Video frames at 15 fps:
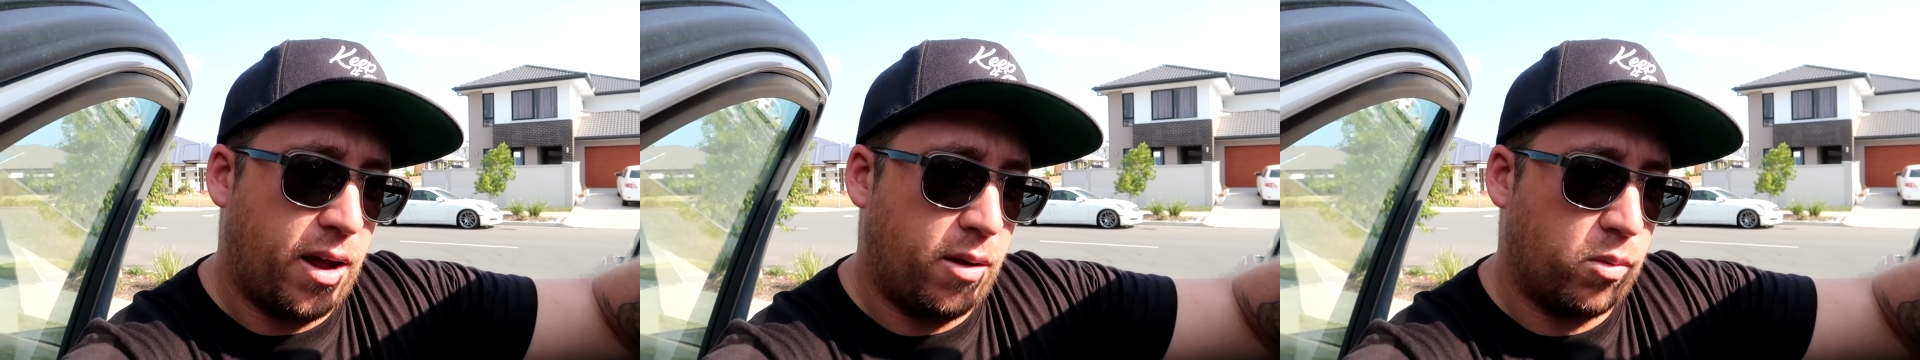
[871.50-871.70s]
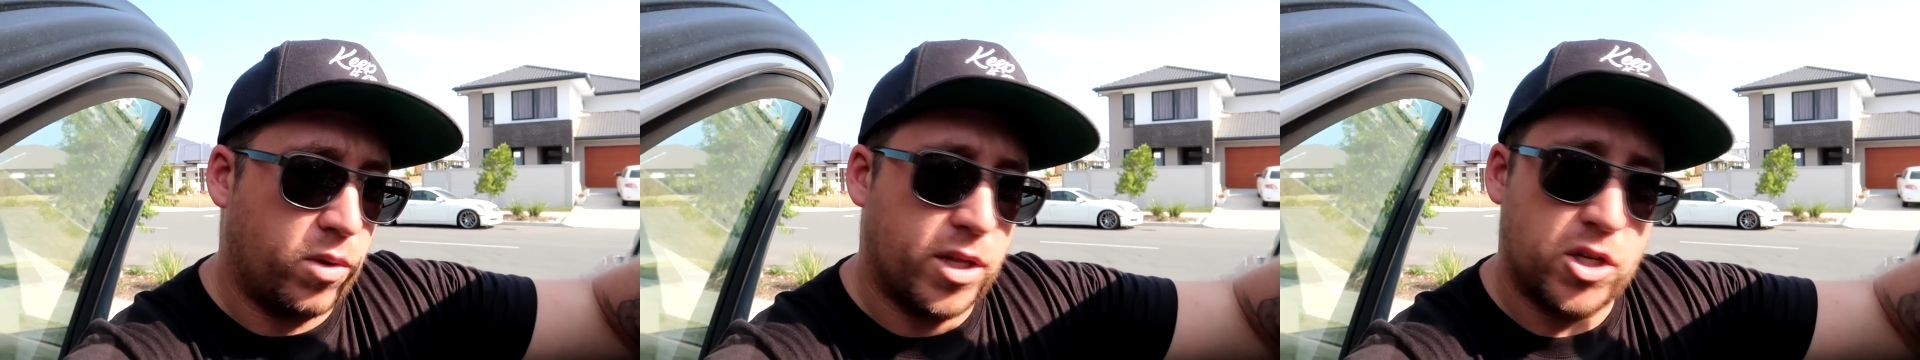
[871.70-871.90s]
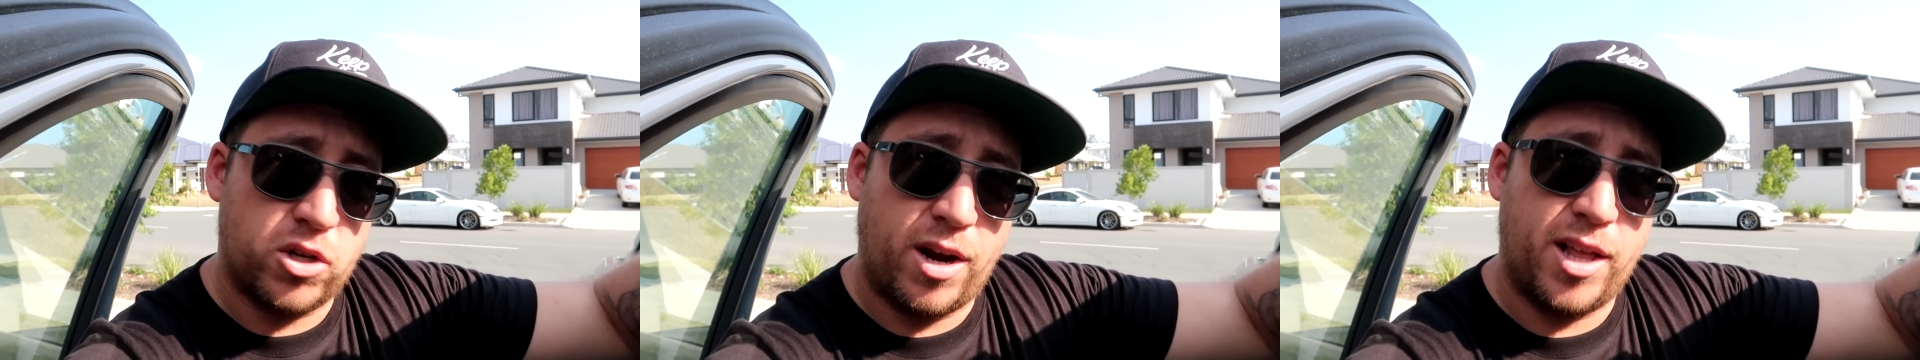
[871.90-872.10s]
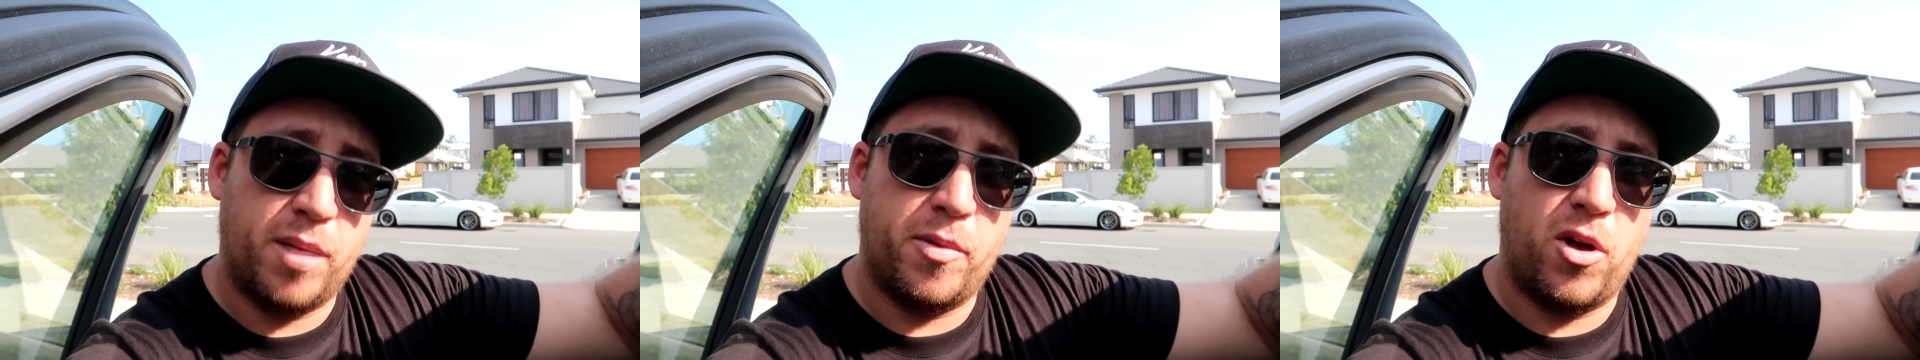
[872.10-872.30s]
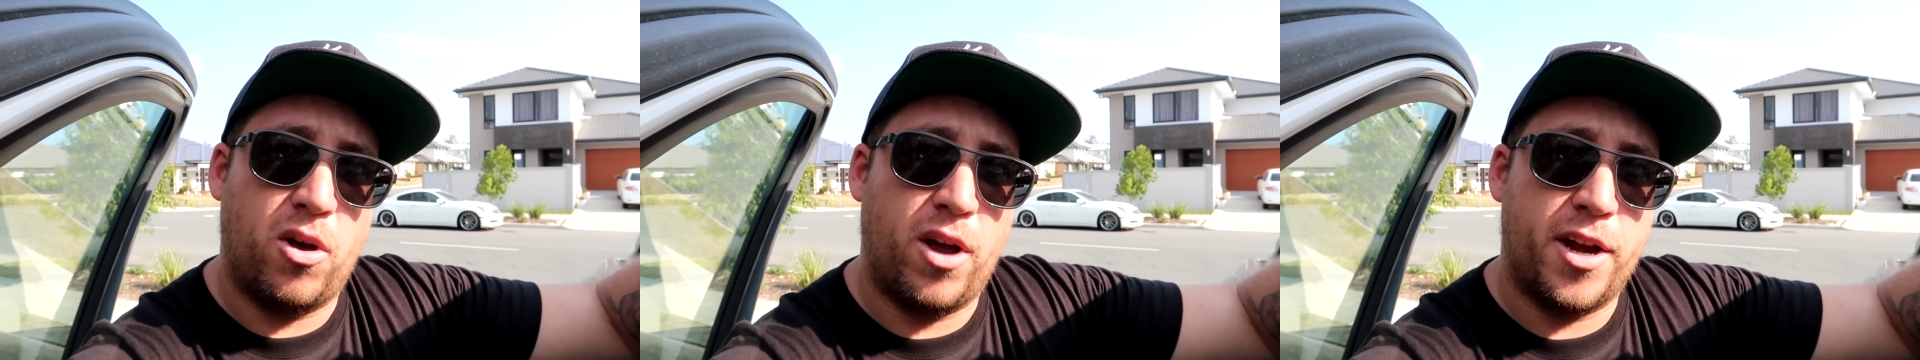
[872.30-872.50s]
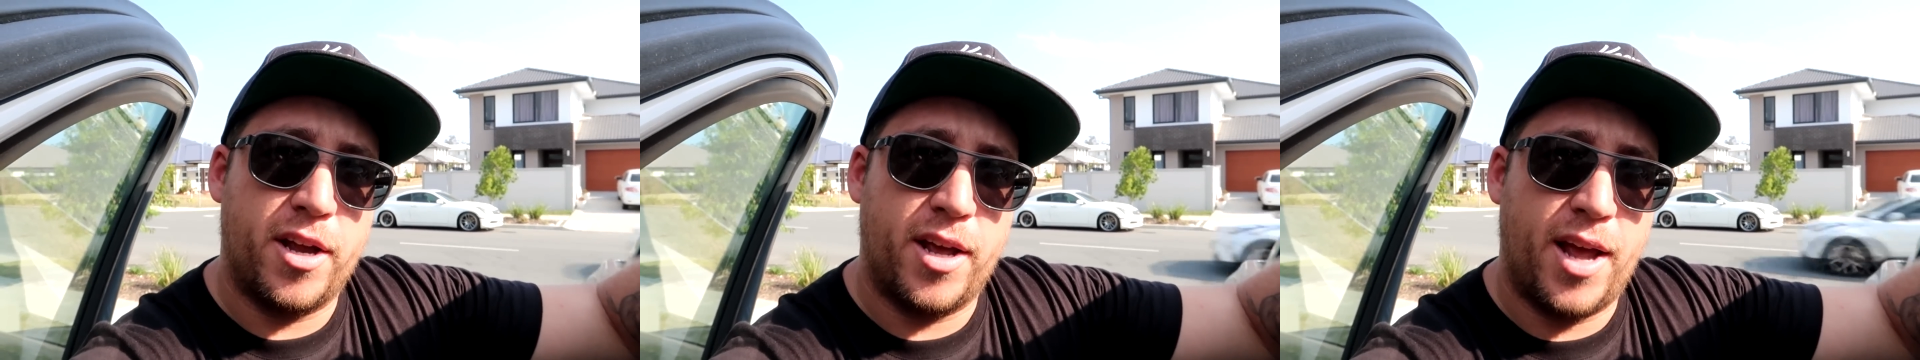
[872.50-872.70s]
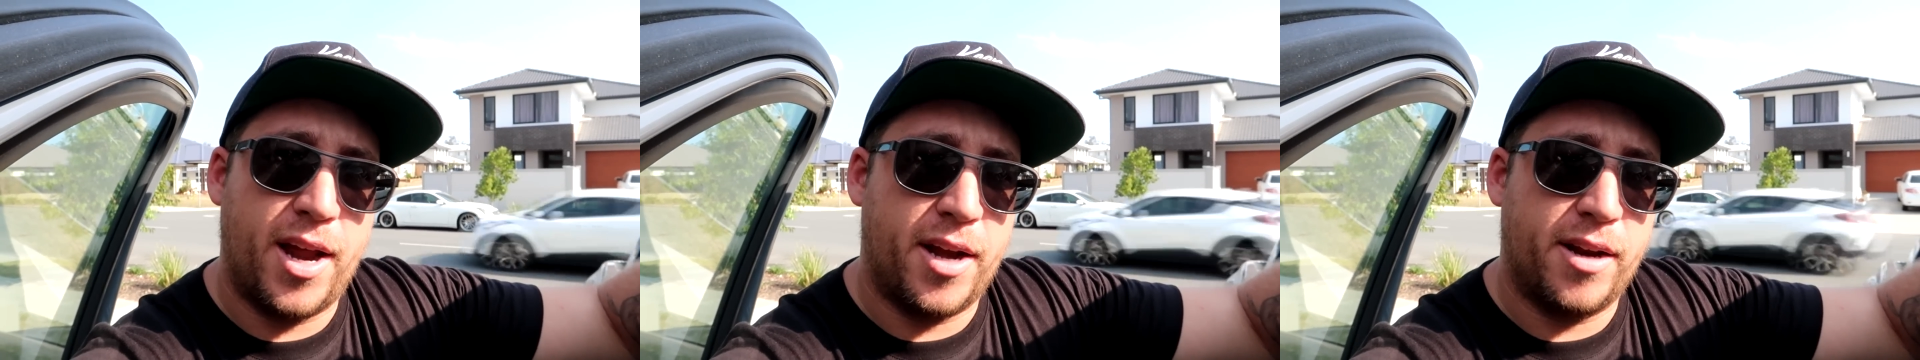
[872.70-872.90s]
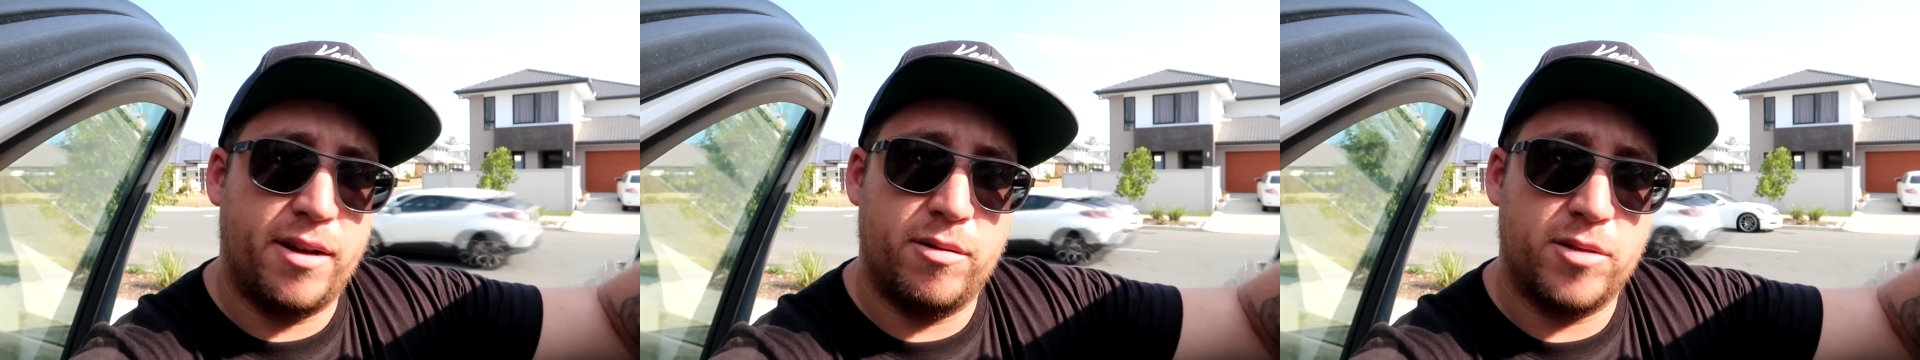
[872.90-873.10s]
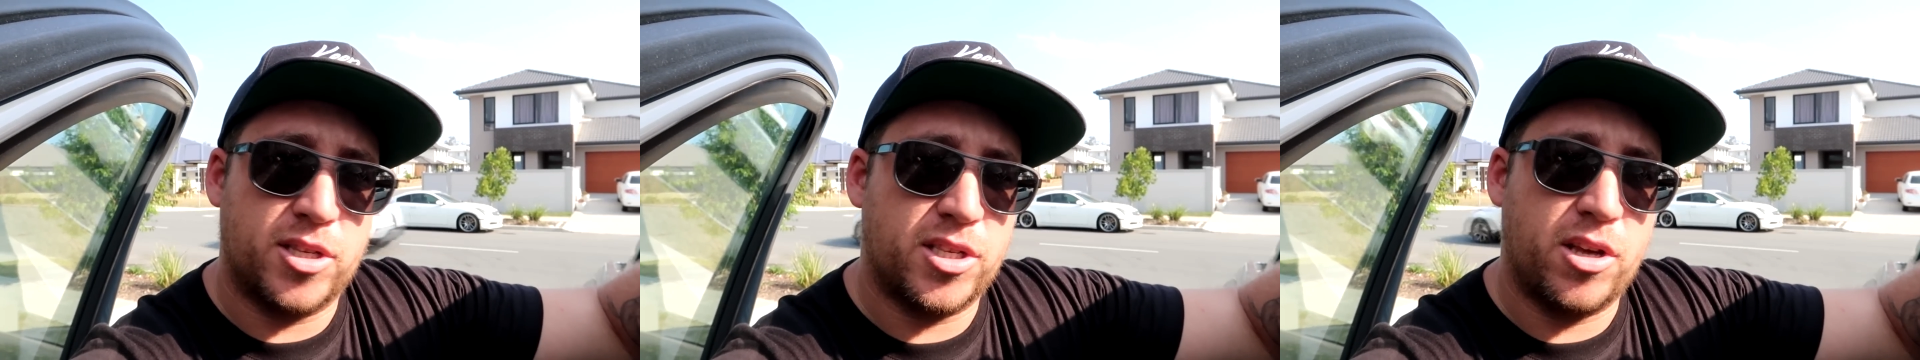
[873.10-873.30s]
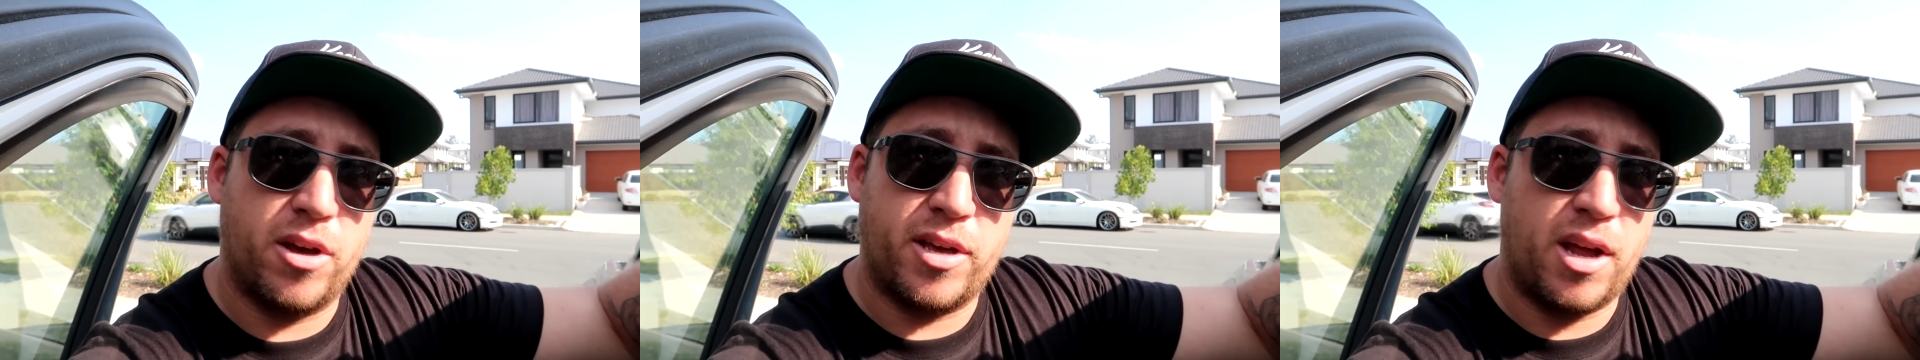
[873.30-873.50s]
with a trailer behind it, and it was
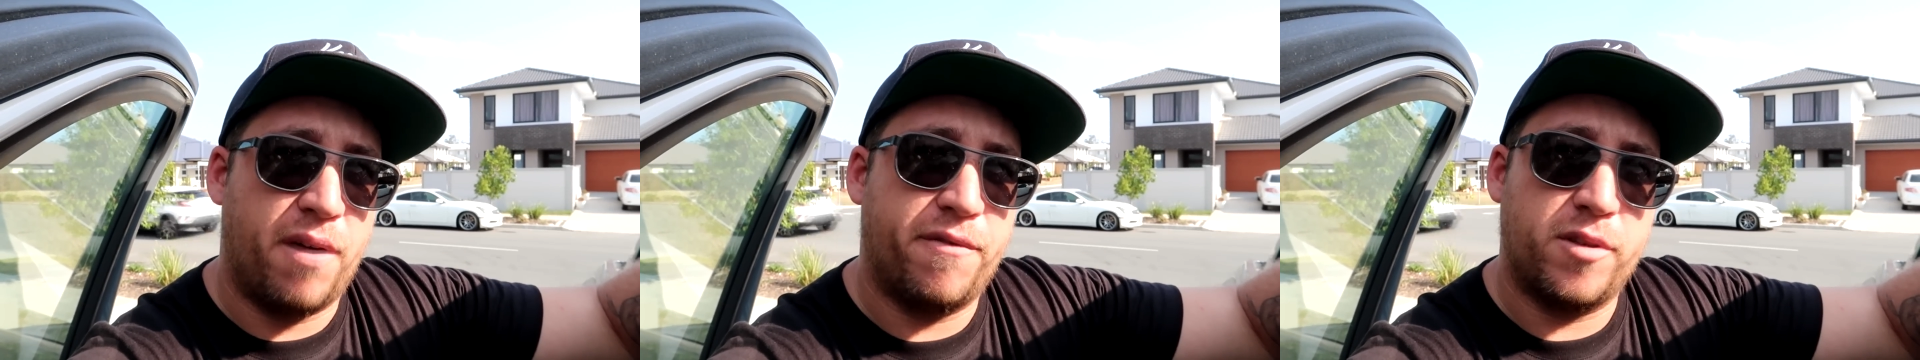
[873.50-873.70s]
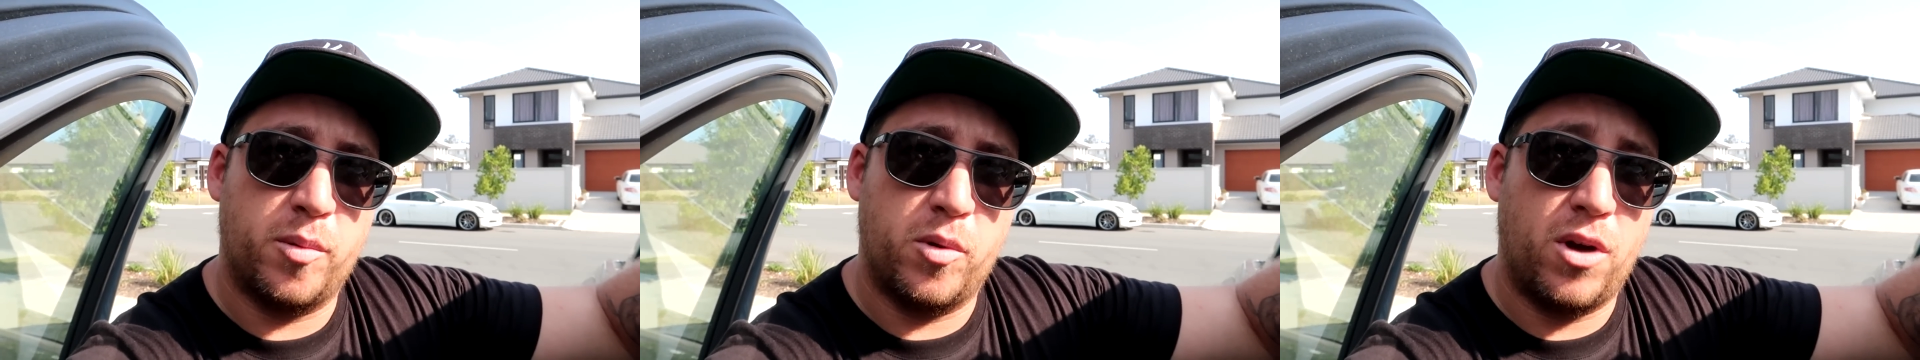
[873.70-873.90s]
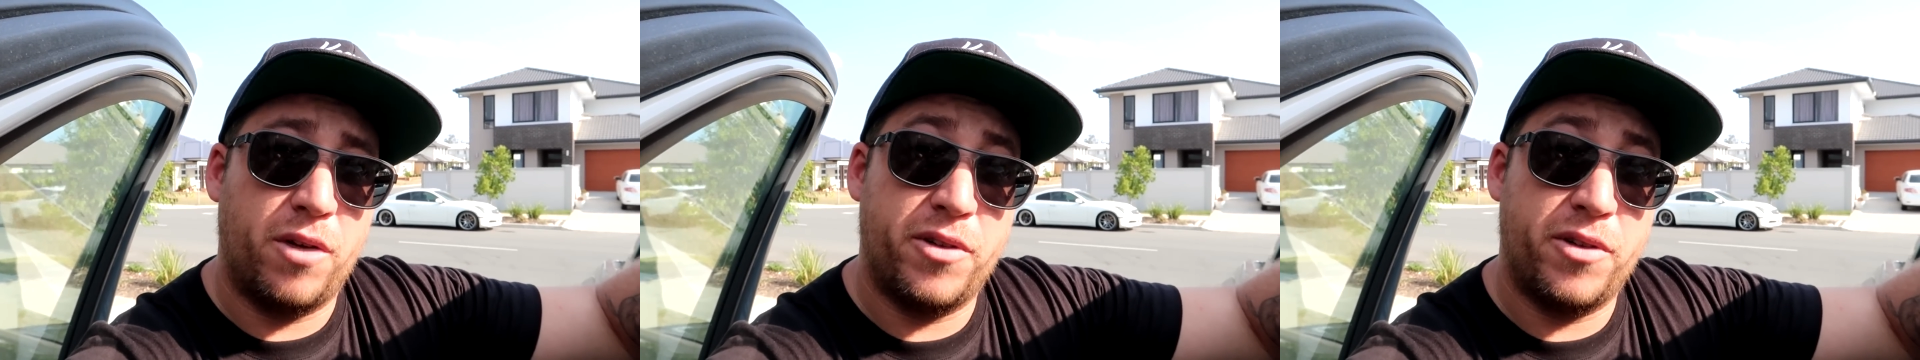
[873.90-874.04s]
so comfortable.